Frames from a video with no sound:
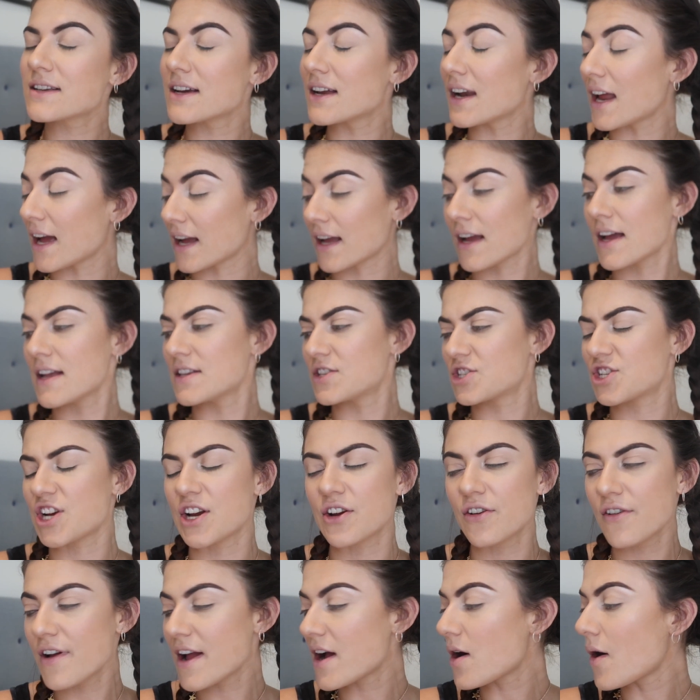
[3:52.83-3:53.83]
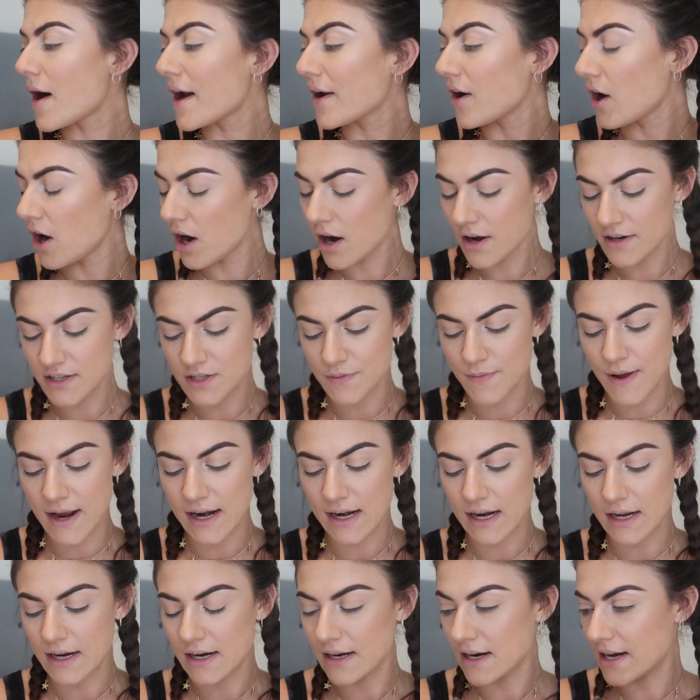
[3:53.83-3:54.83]
like it's generally quite hard to make
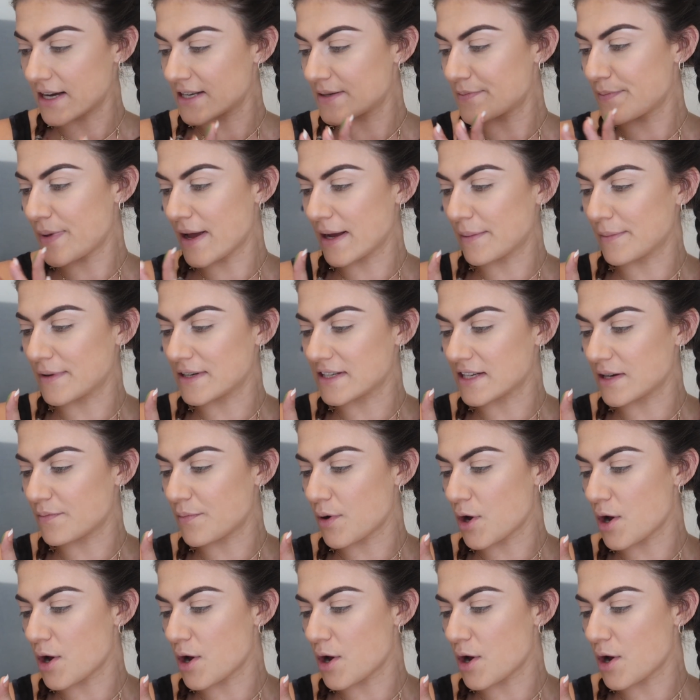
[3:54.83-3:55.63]
like a nice pigmented